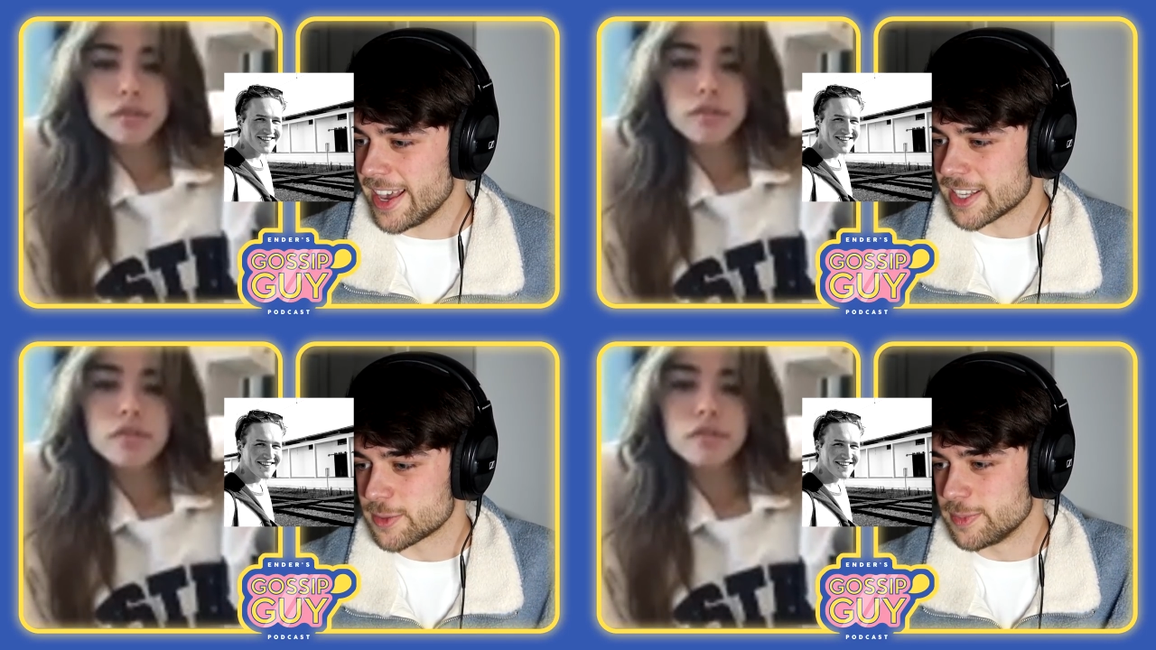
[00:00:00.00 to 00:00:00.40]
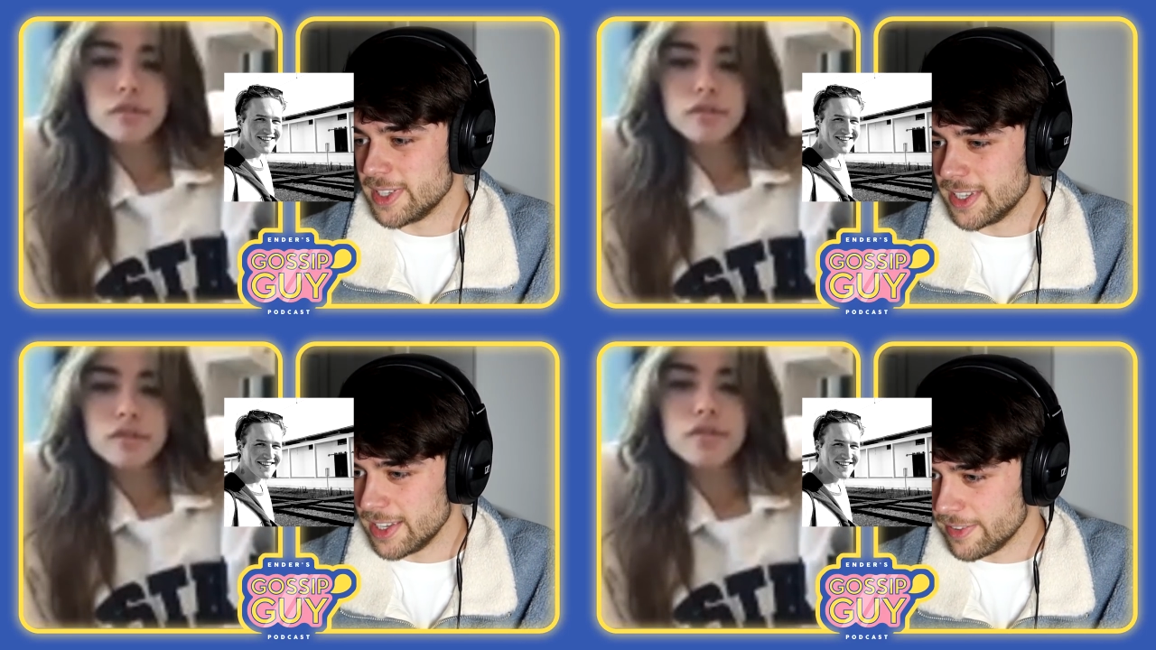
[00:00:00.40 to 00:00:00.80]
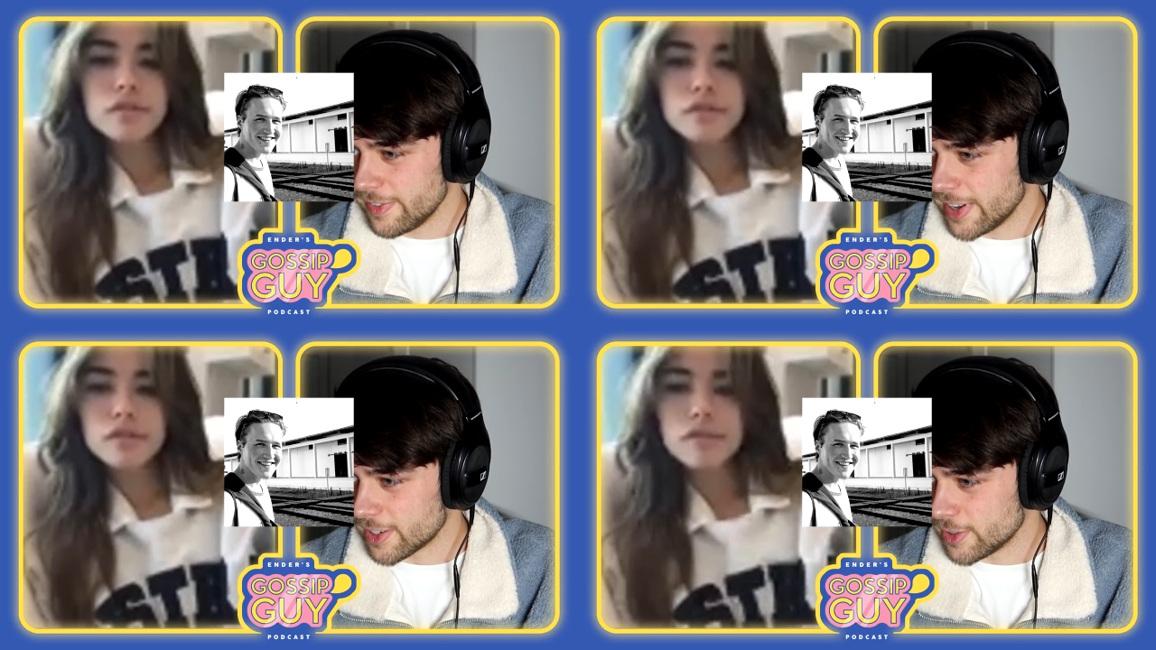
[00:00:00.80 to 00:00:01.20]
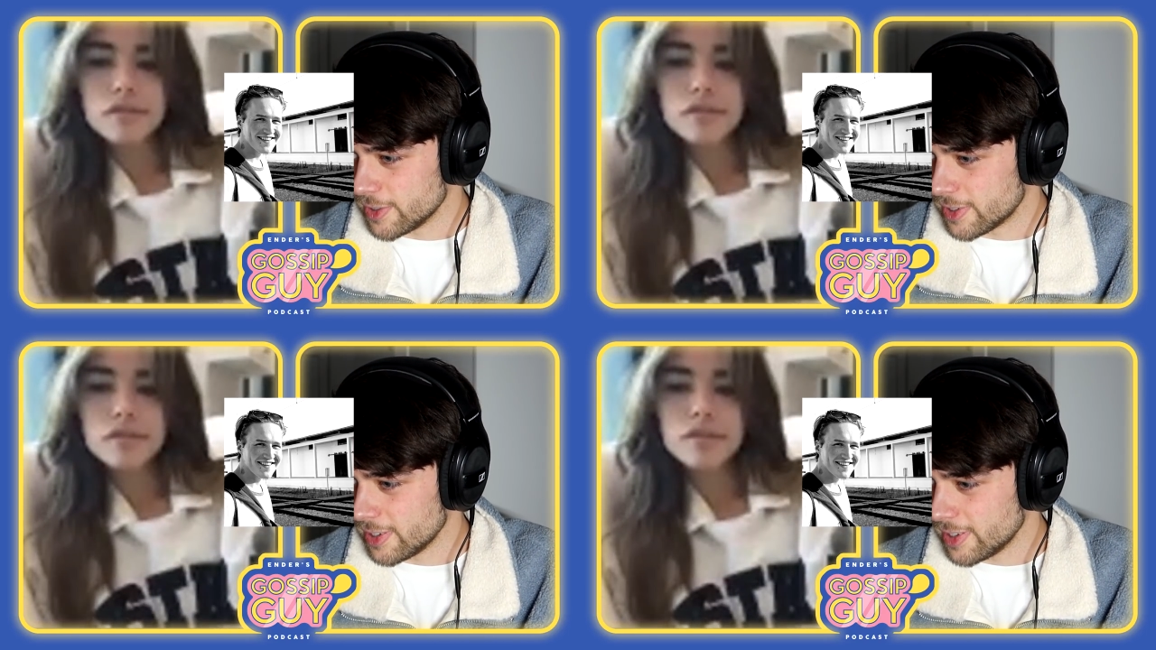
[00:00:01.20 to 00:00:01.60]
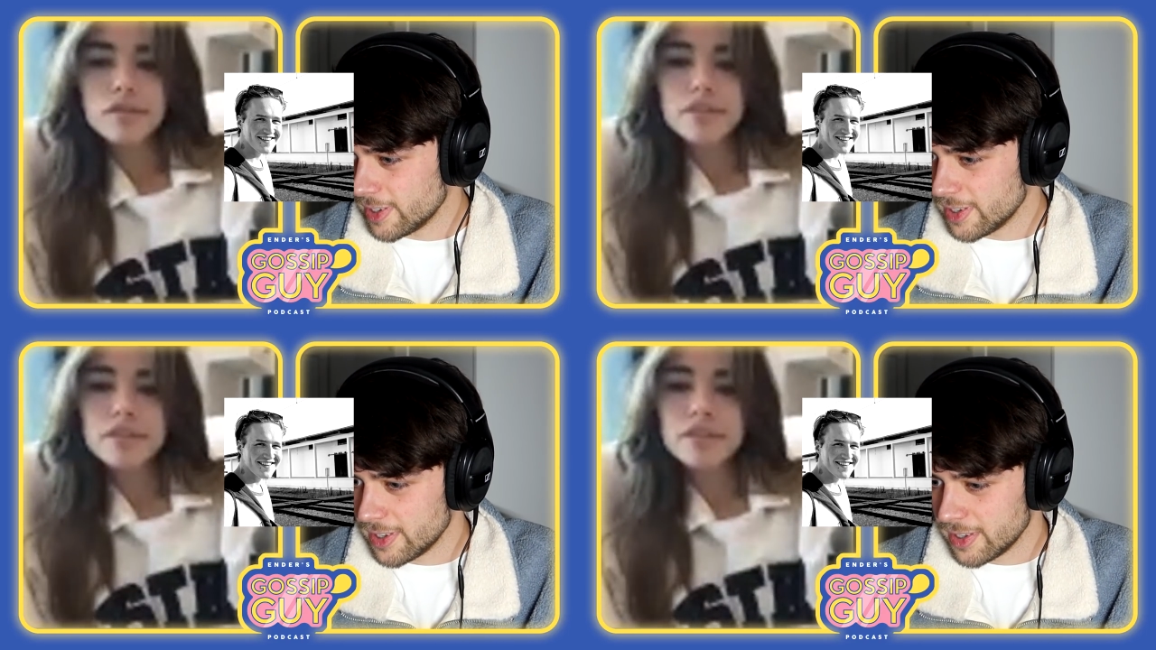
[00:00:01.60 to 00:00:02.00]
Speaker 1: asked me if I could
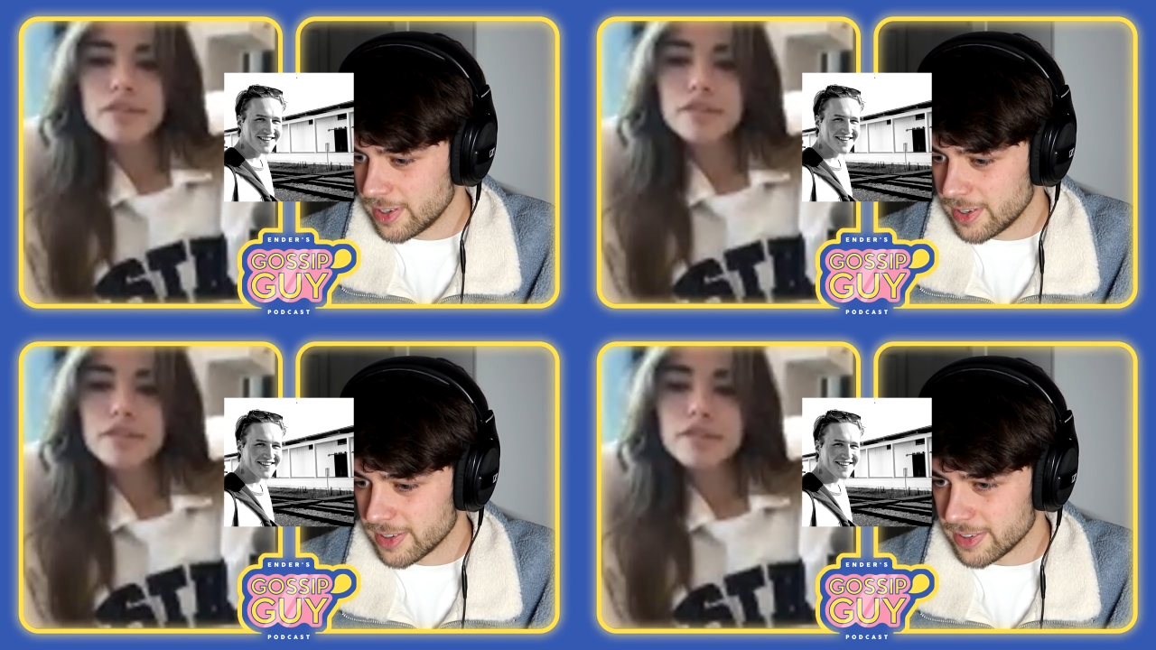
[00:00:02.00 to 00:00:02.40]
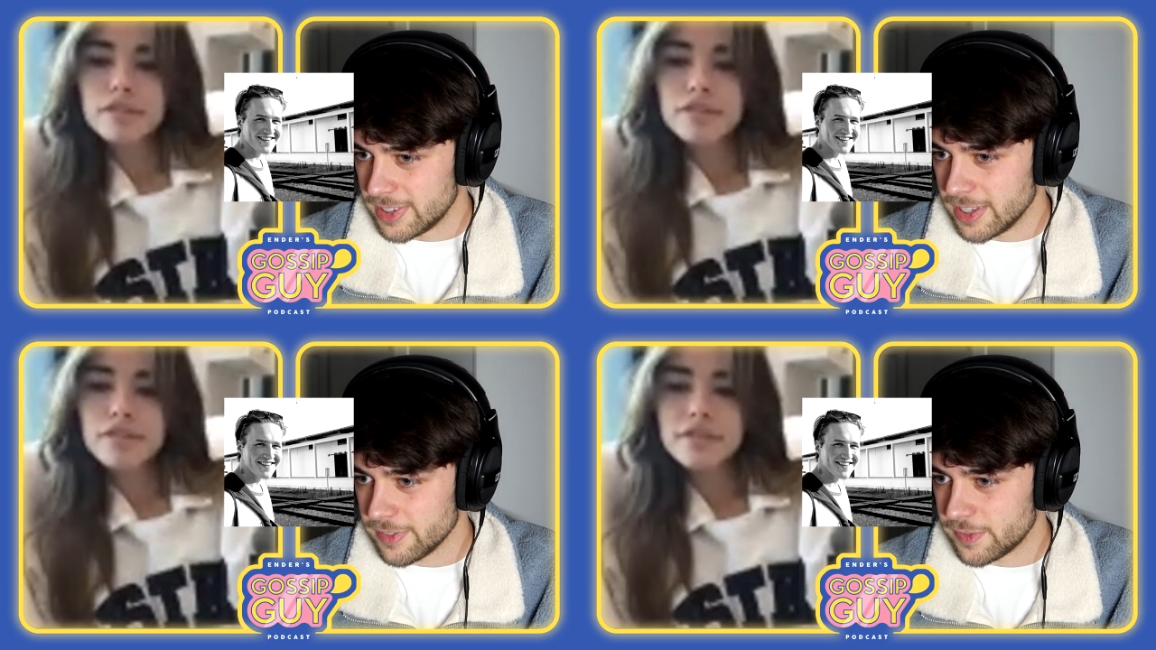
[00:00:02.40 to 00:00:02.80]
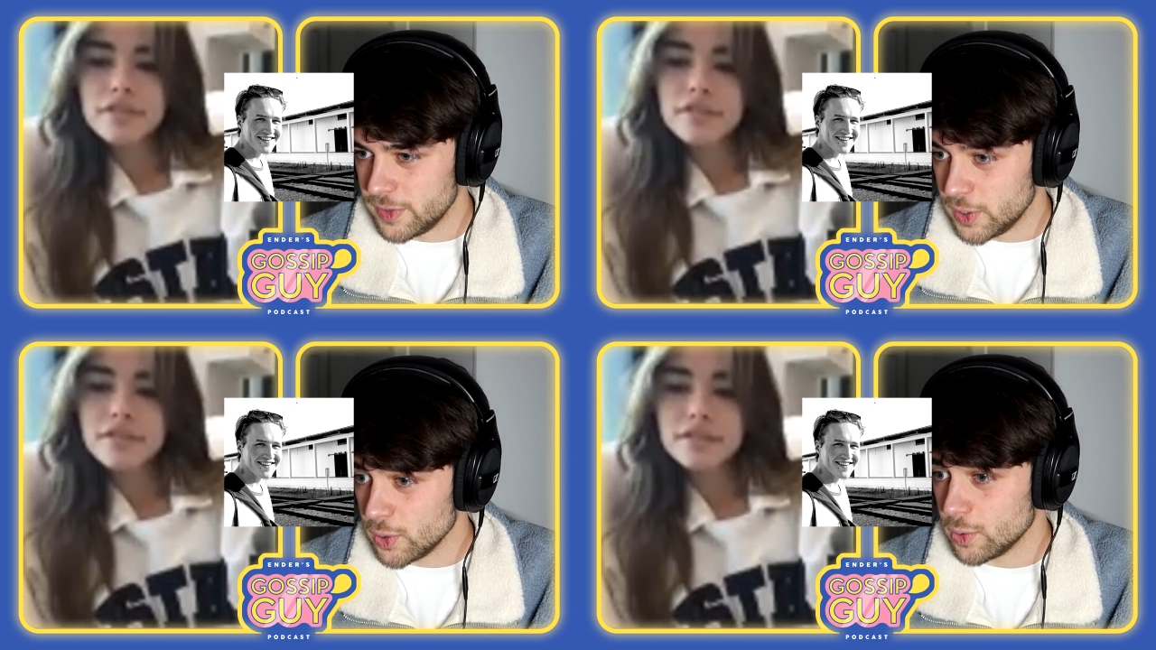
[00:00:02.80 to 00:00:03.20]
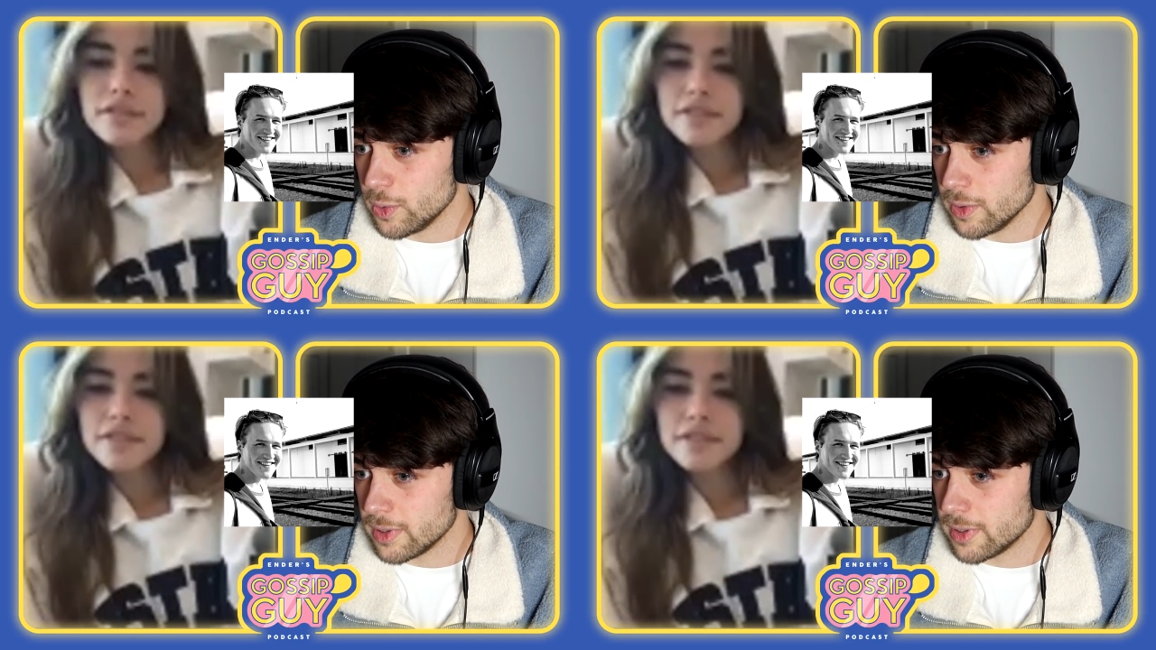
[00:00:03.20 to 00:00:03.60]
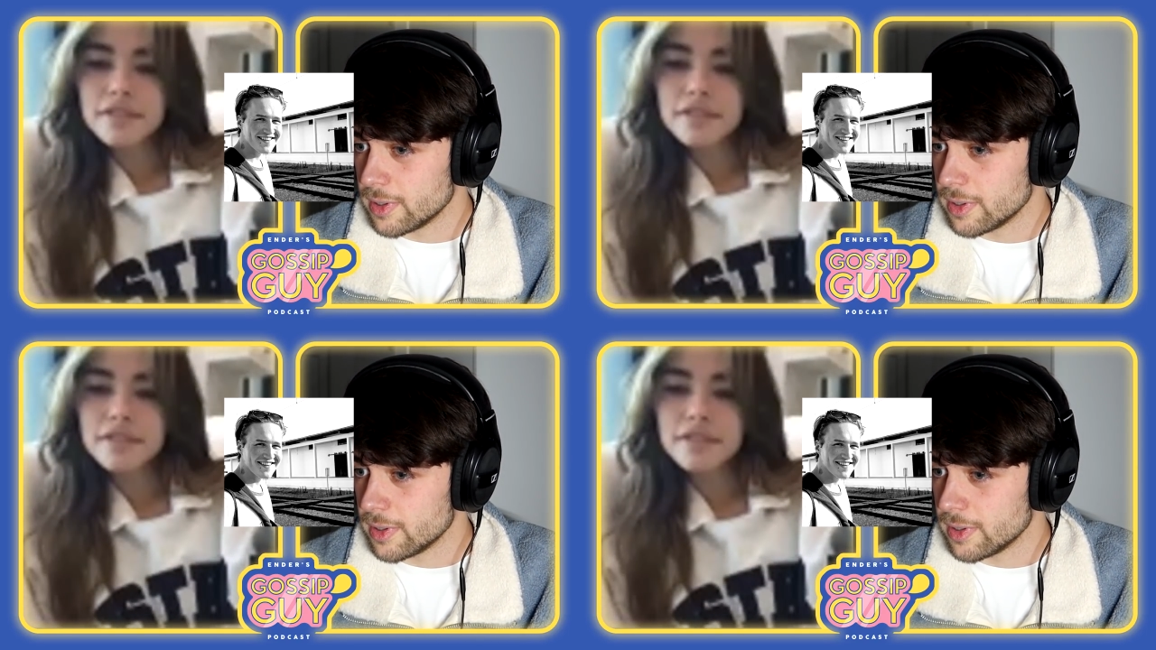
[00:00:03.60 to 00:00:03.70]
give you